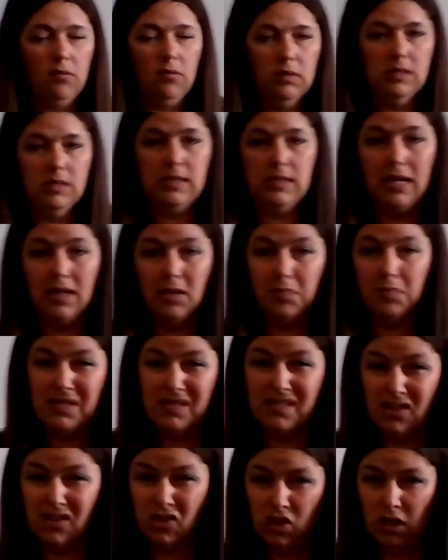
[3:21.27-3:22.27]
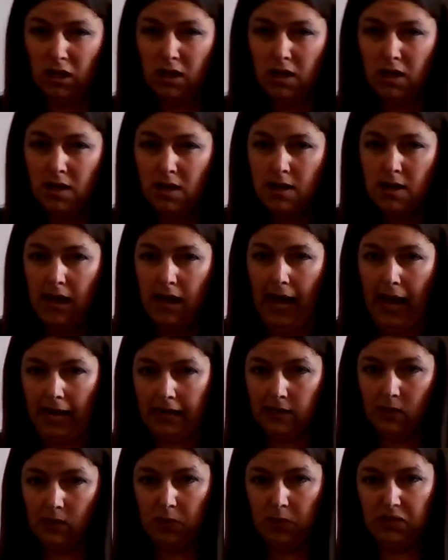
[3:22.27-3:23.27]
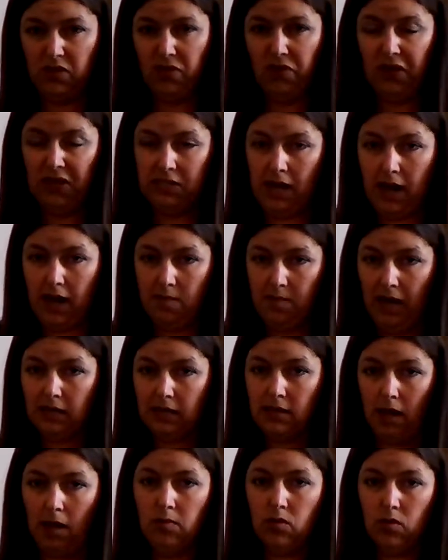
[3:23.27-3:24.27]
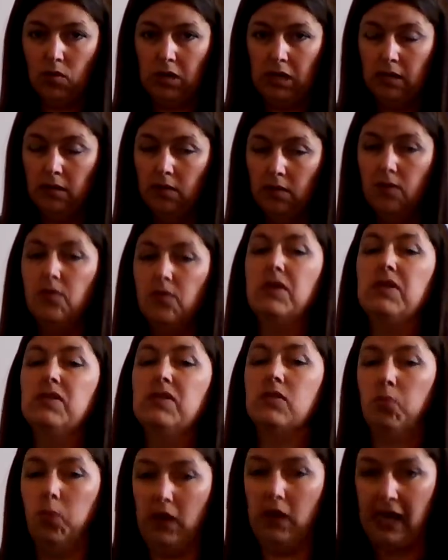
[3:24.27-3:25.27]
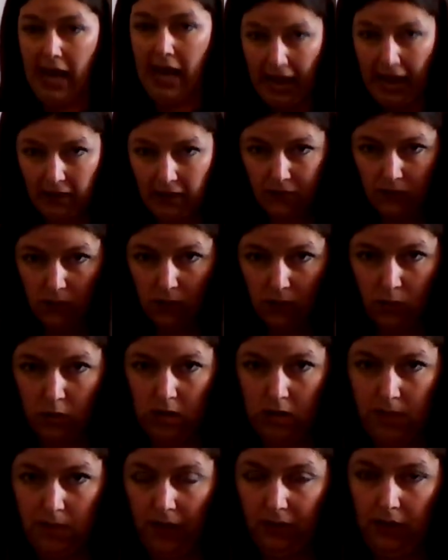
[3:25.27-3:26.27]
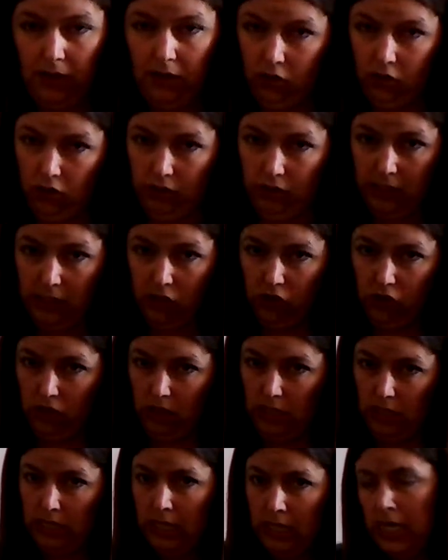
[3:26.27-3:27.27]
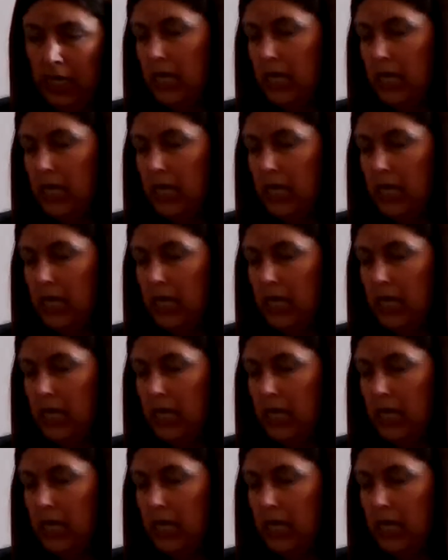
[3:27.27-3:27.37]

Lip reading: want to say the position at a specific time at time 3, this we have to worry about the initial condition on,